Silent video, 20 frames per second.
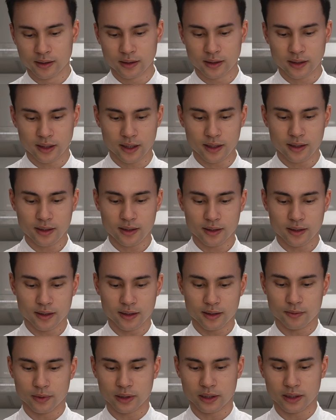Okay, and
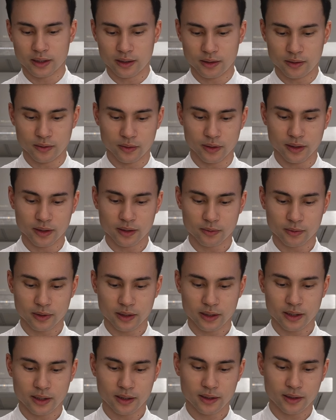then we're gonna do this
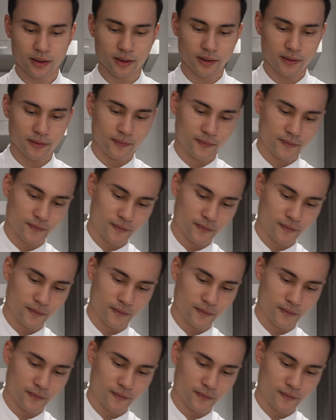one here.